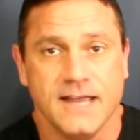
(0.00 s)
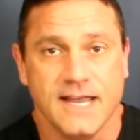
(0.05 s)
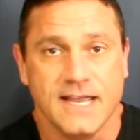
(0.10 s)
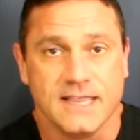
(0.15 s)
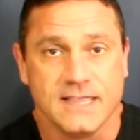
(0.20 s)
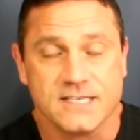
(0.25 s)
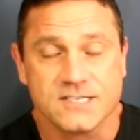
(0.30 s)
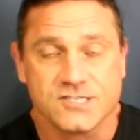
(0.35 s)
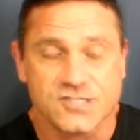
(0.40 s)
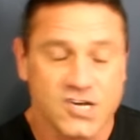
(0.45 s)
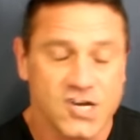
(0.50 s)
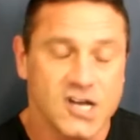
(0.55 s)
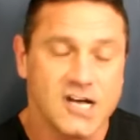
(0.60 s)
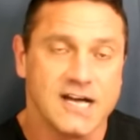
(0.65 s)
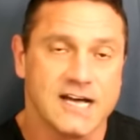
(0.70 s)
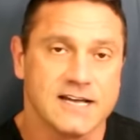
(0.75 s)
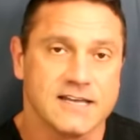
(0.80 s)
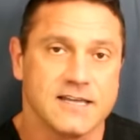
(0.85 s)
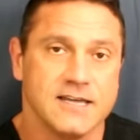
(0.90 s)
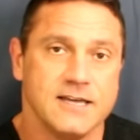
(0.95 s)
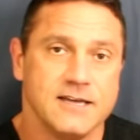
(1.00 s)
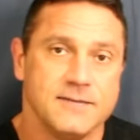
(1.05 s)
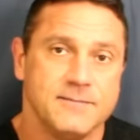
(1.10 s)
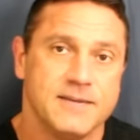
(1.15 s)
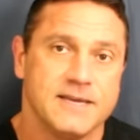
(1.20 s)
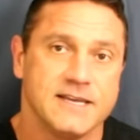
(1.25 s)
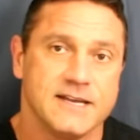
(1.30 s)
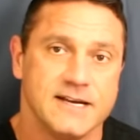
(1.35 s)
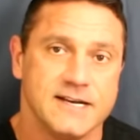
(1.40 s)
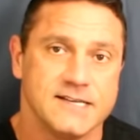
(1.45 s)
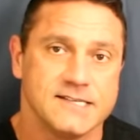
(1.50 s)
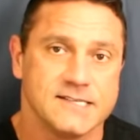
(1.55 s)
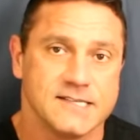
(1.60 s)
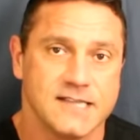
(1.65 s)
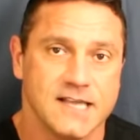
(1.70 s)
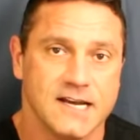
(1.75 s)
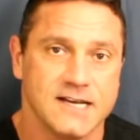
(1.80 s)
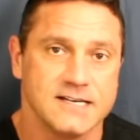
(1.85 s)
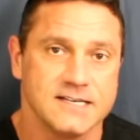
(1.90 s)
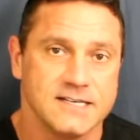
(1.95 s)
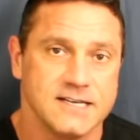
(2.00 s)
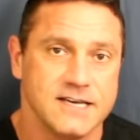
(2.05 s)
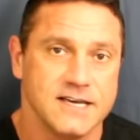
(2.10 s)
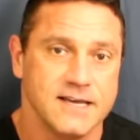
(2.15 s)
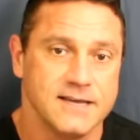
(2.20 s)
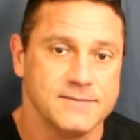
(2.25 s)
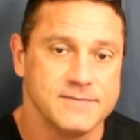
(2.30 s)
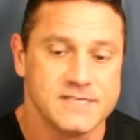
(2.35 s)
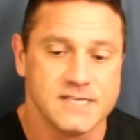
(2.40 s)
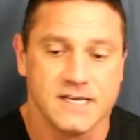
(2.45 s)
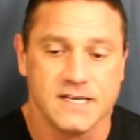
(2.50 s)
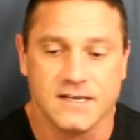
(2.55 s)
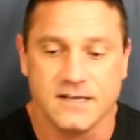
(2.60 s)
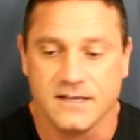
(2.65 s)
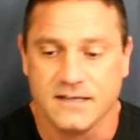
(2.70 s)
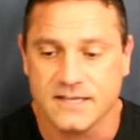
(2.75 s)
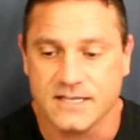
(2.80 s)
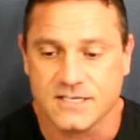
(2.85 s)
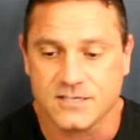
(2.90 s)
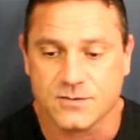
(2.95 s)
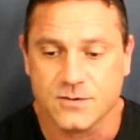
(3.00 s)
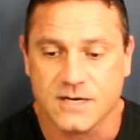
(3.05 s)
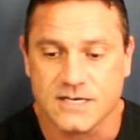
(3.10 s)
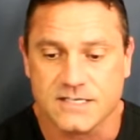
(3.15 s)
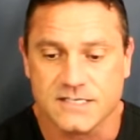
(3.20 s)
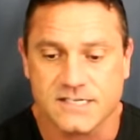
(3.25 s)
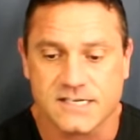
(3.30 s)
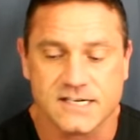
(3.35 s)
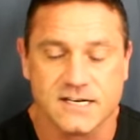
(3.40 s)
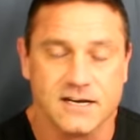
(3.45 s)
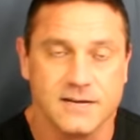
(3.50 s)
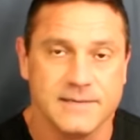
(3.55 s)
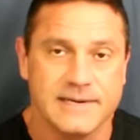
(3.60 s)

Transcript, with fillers: and let's talk because a lot of times these questions are